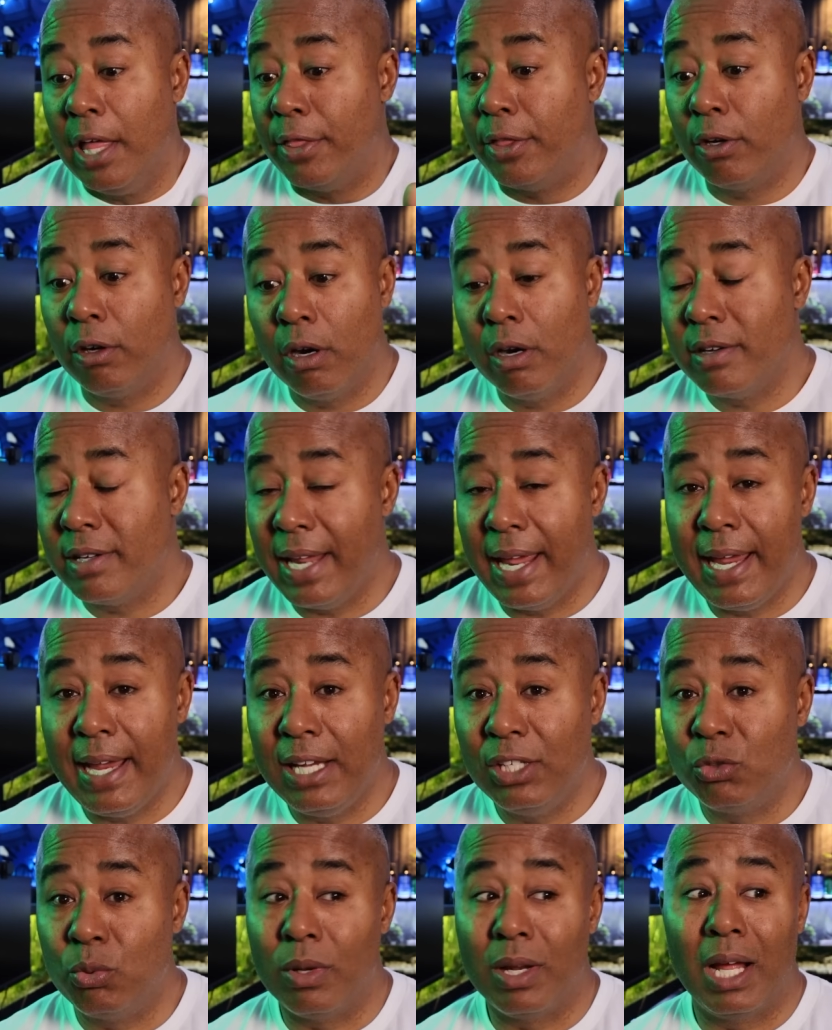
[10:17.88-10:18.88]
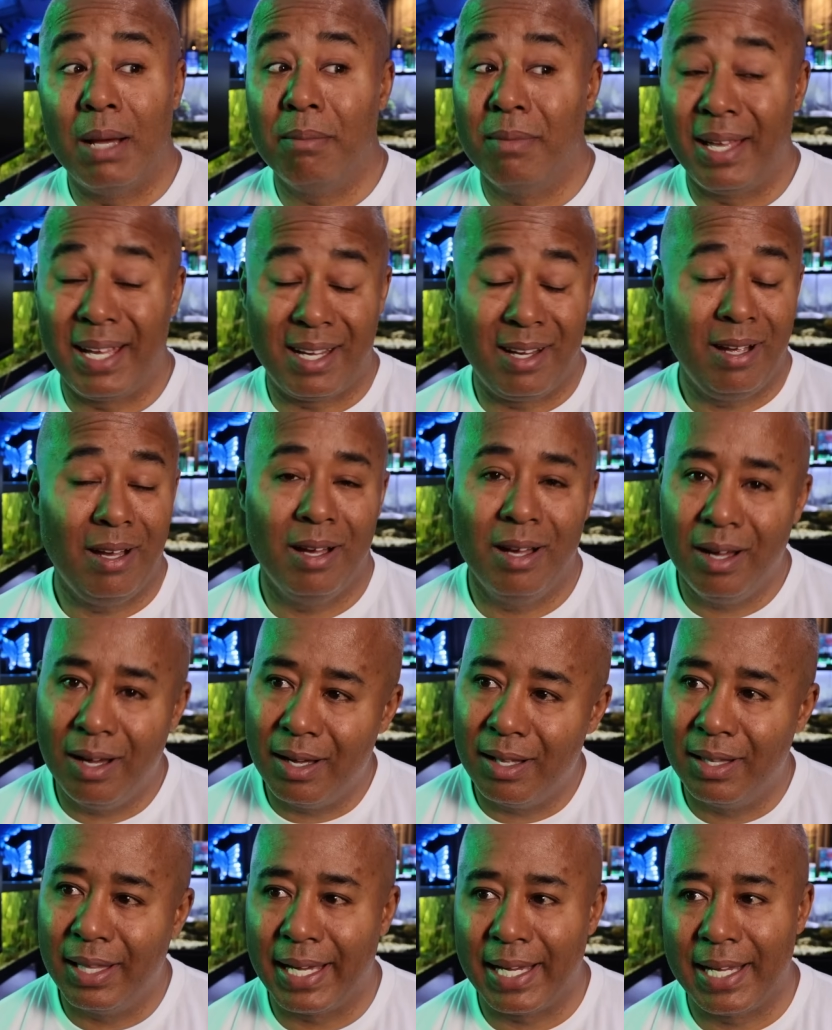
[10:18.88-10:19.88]
there are days when I'm like,
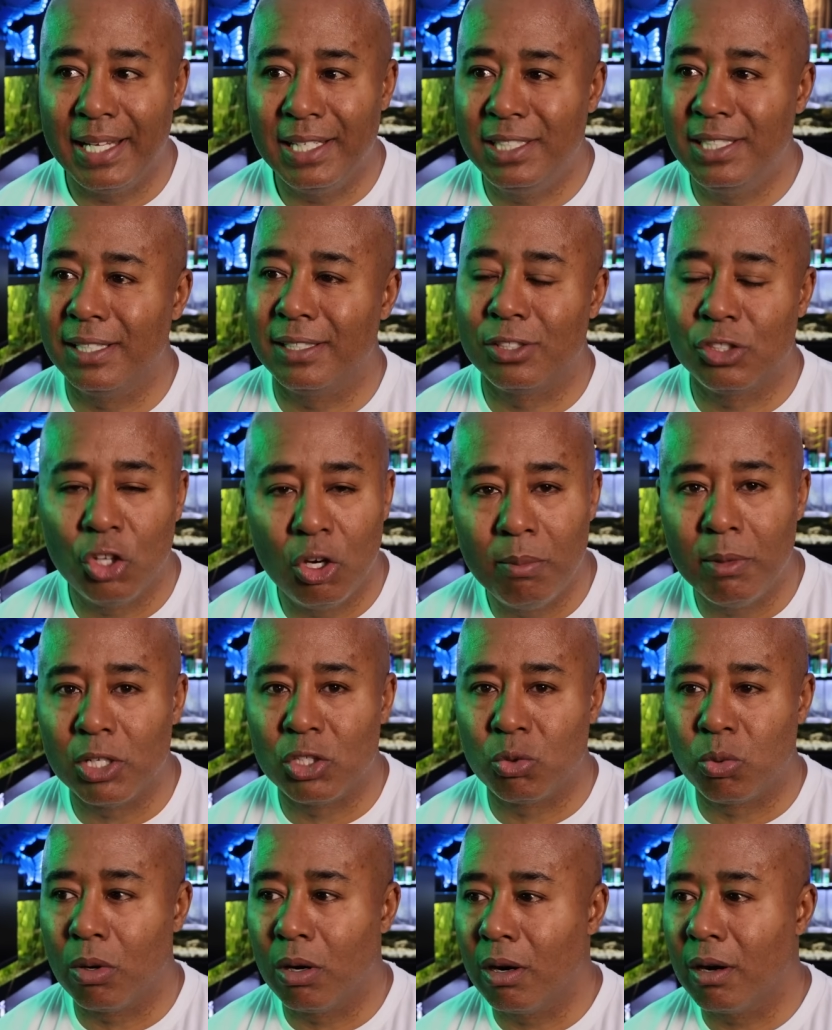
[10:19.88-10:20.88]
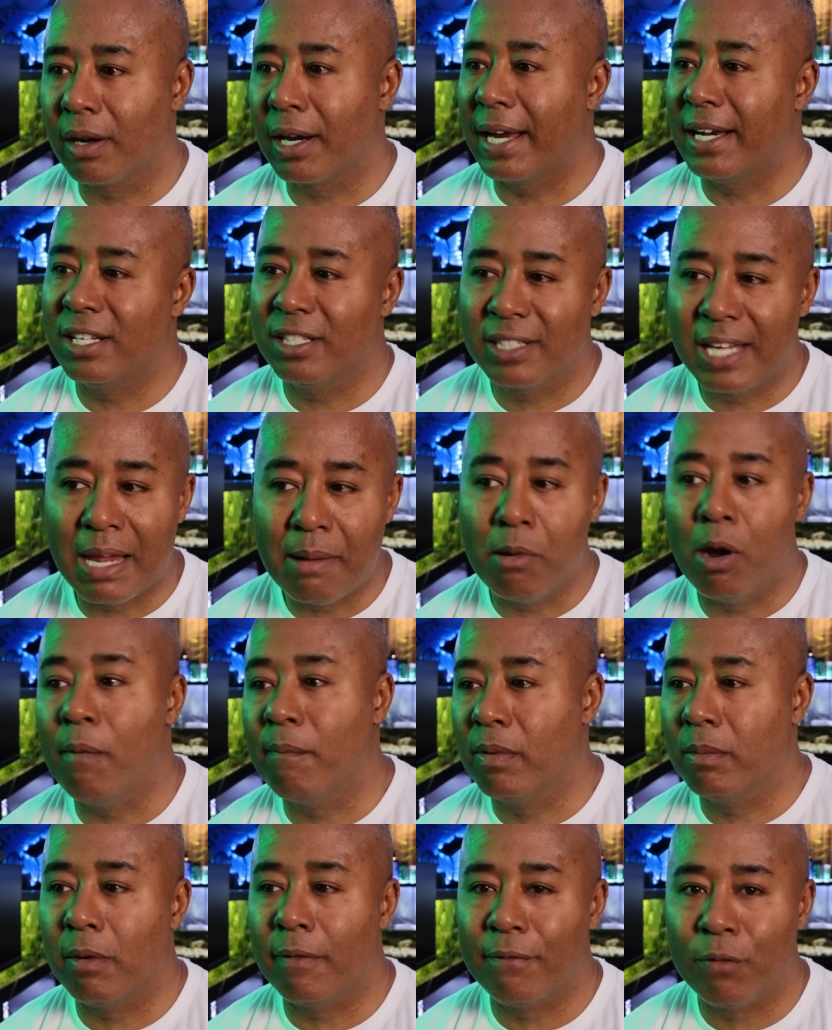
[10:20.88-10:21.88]
ah, like it's just so much work. I just came home
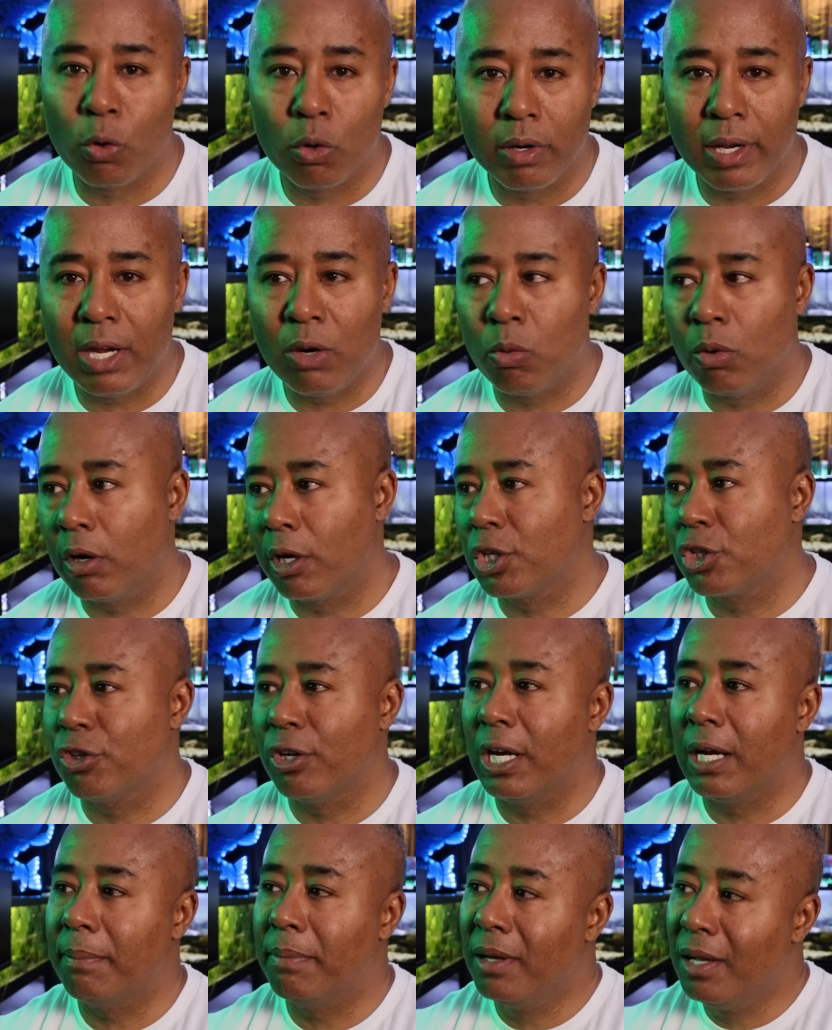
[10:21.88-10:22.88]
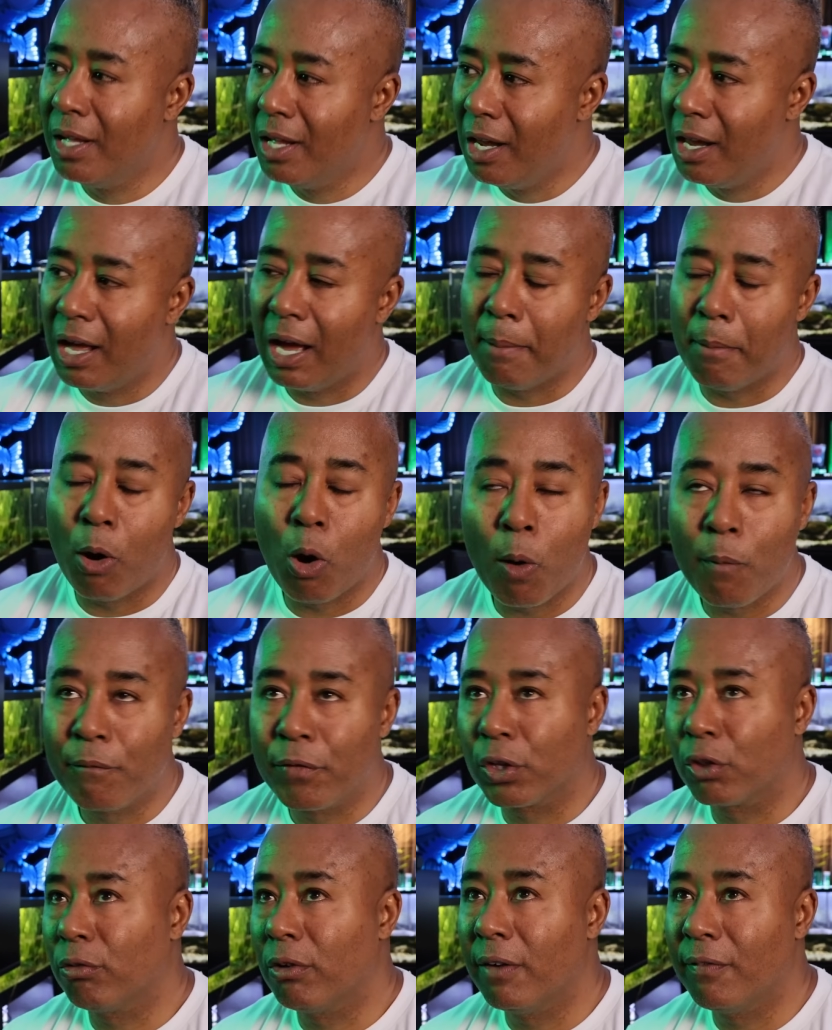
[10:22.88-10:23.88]
from a four-day work trip. I'm home
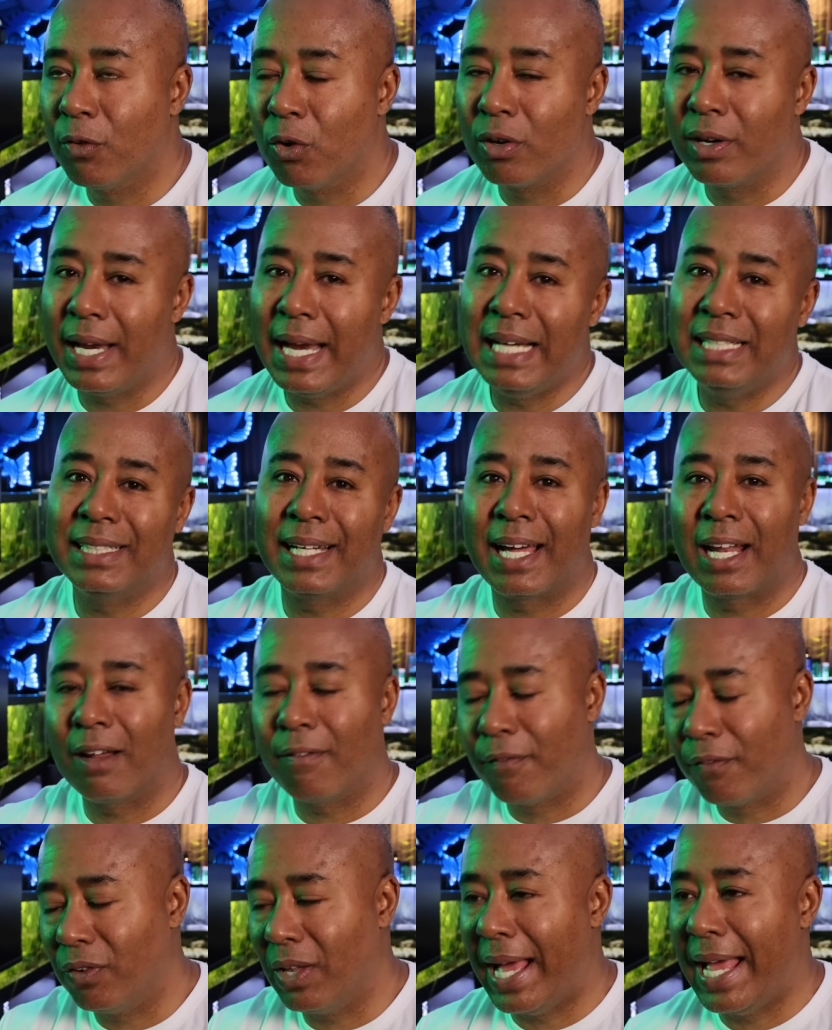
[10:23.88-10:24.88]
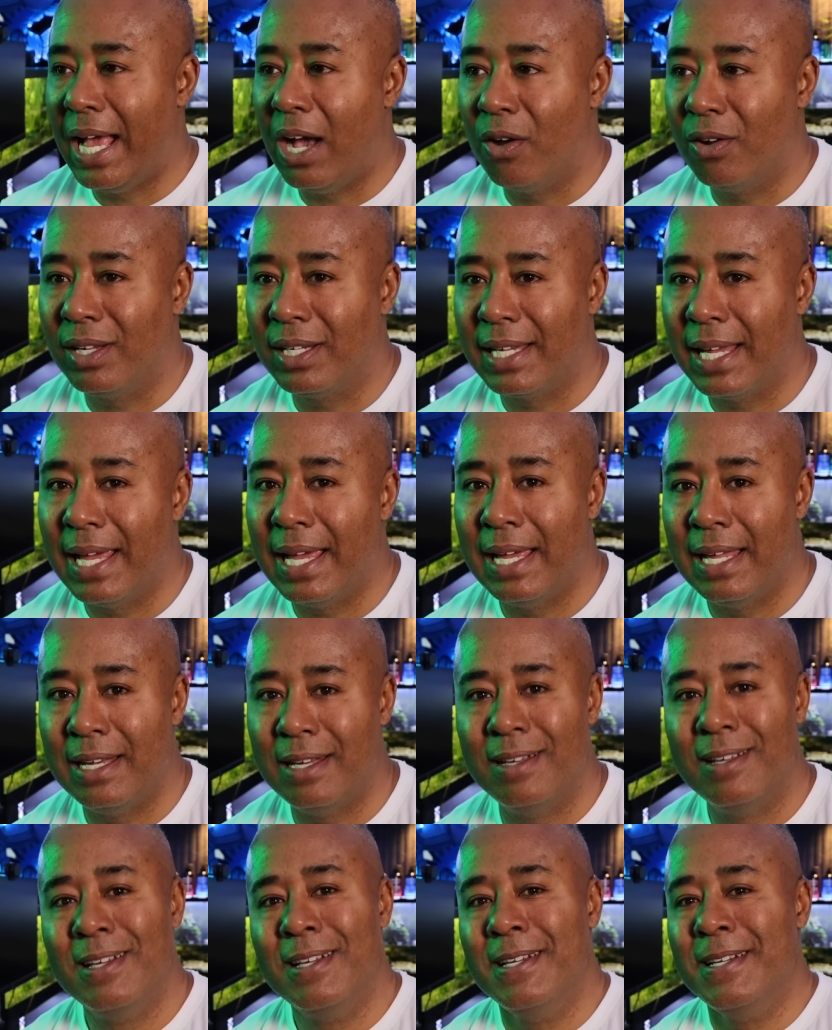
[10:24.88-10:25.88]
for three or four days. I got to fly out
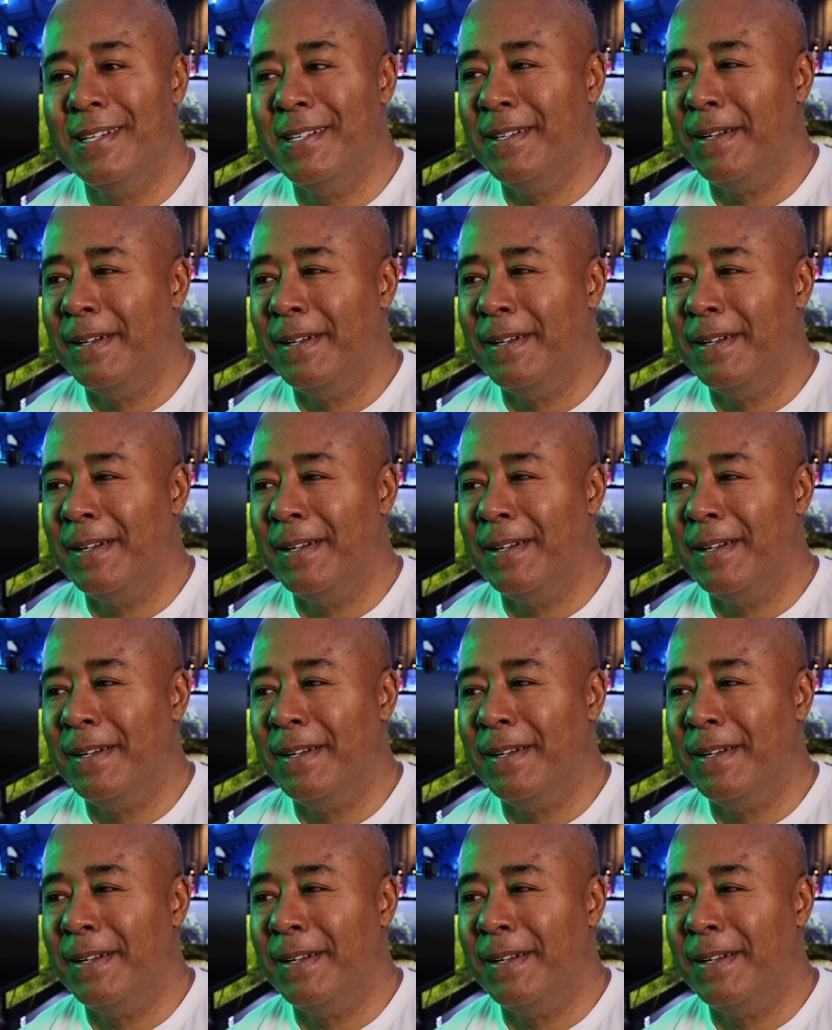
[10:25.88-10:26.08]
again.